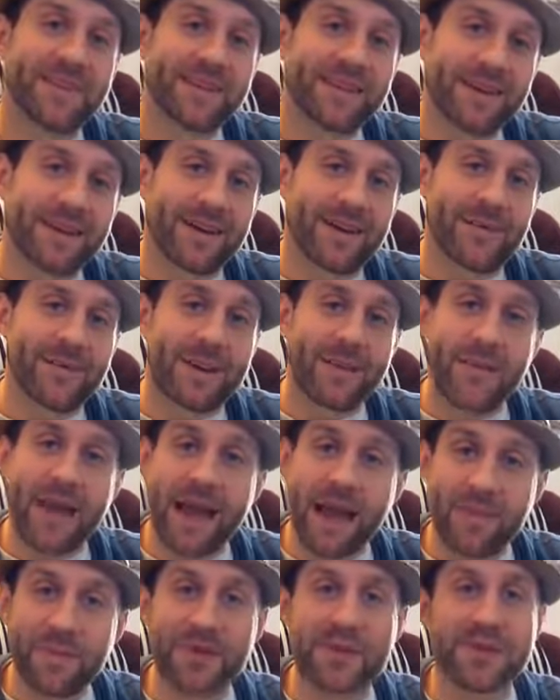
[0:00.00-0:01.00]
I'm
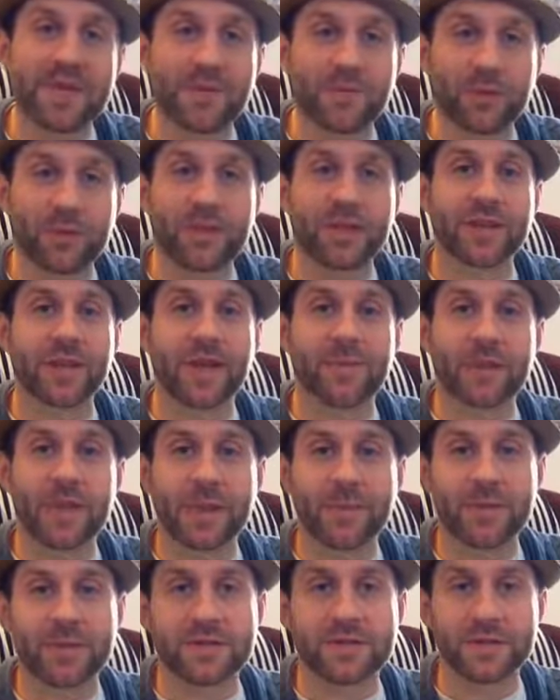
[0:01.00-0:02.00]
happy to keep looking at
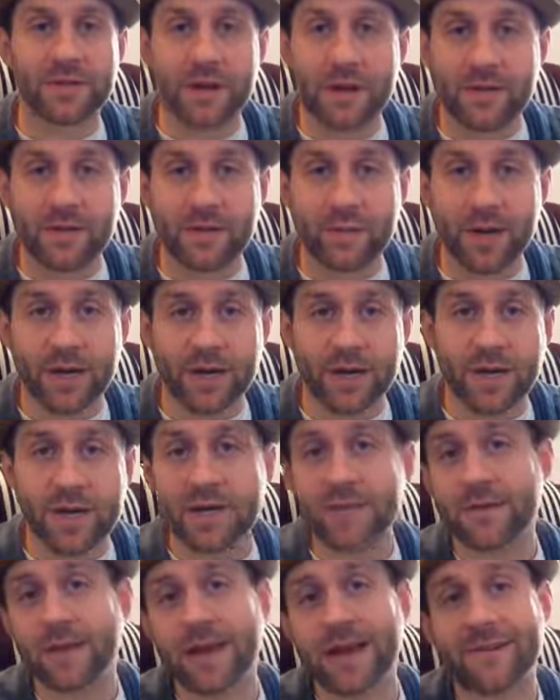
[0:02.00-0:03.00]
papers for everybody
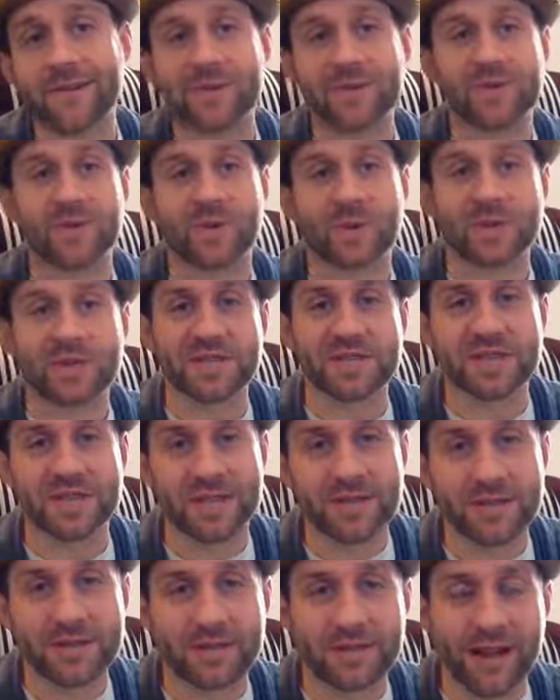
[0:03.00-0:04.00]
even after this course is
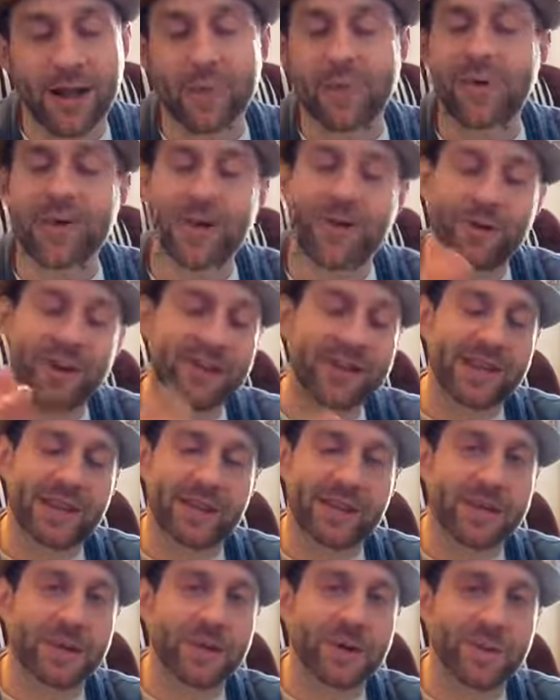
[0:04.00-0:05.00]
ended, and I'll reiterate that
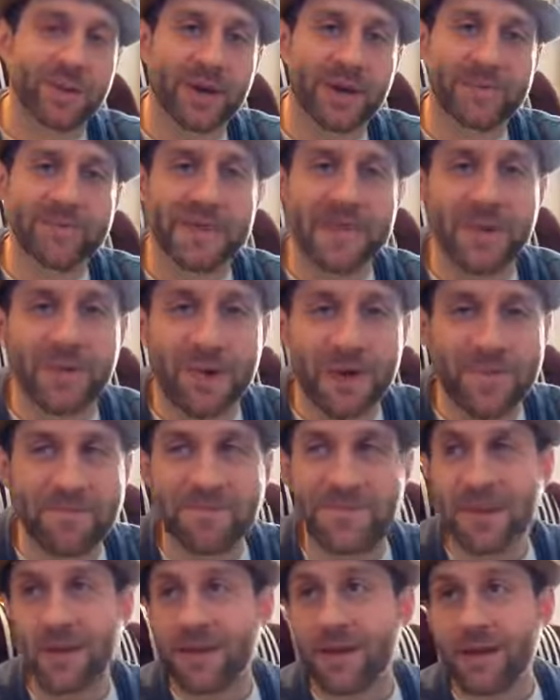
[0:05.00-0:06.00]
later. But anyway,
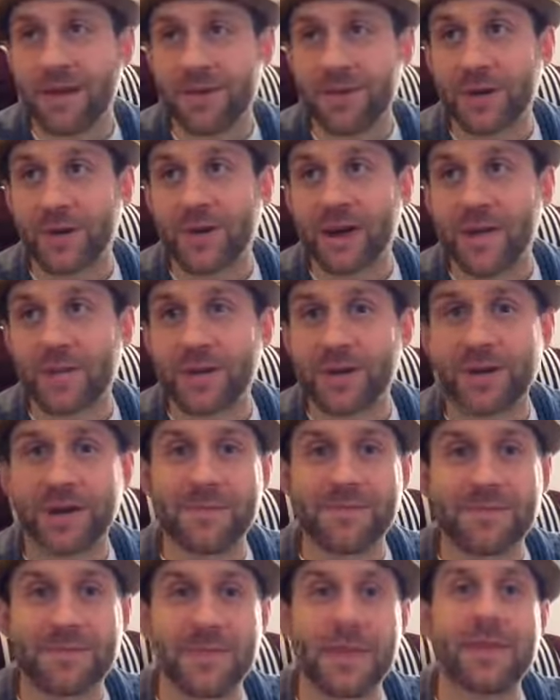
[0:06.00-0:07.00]
I'm going to wrap it
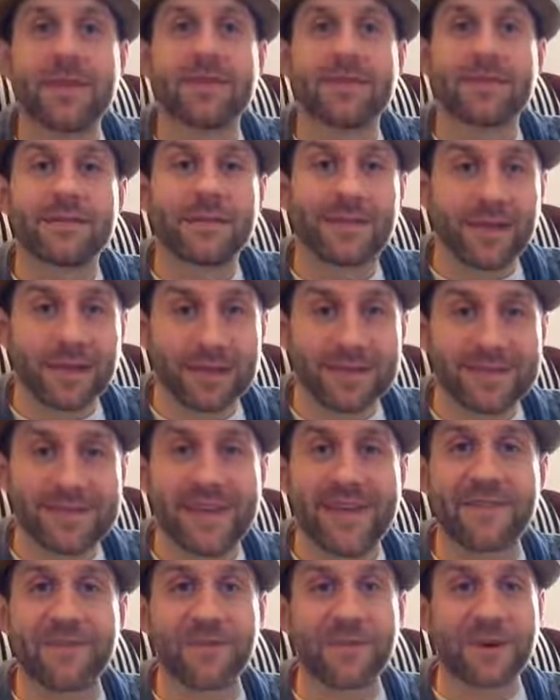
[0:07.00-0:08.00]
up. Thanks.
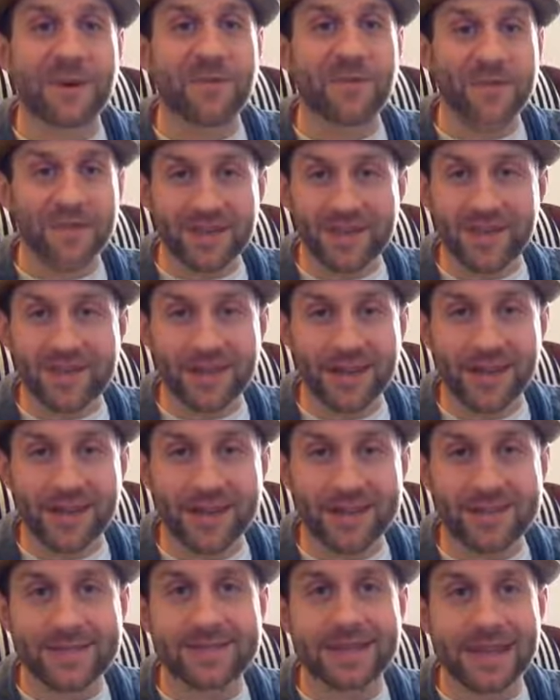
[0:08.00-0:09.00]
Have a great weekend,
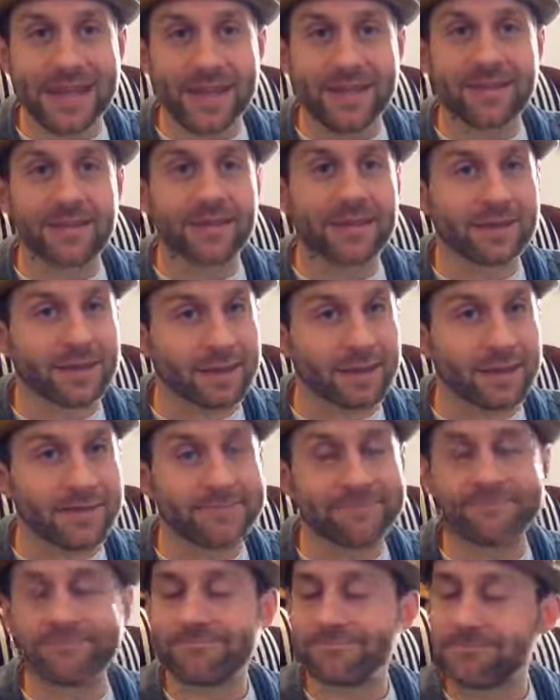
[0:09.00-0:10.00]
guys, and
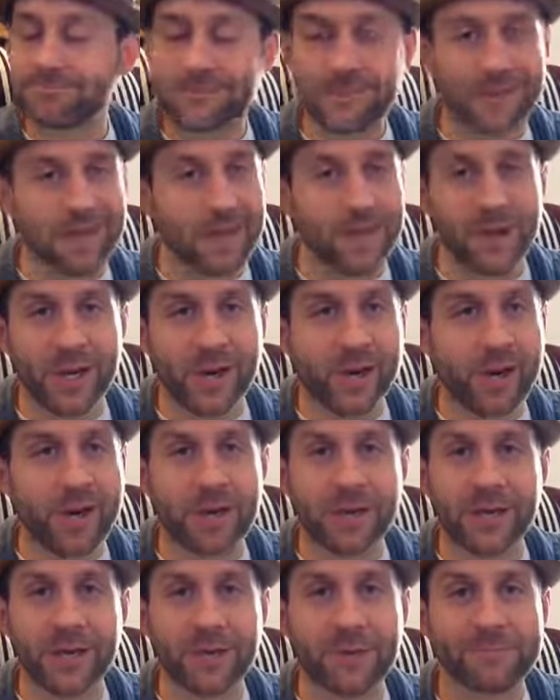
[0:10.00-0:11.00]
again, let me know how I
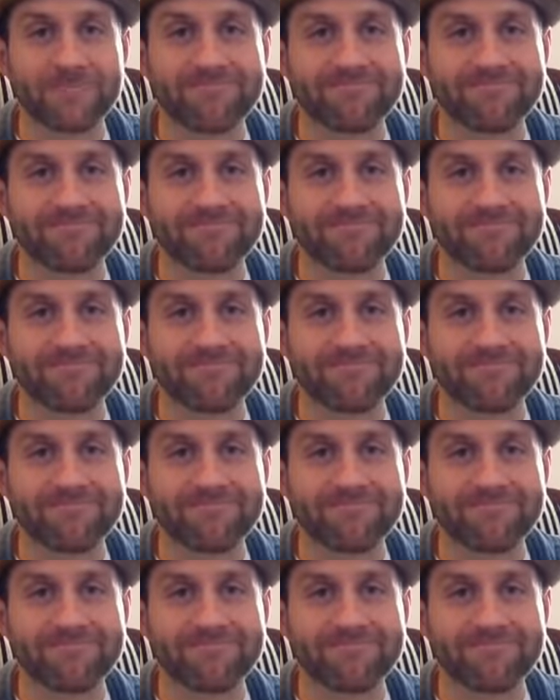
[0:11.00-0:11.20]
can help.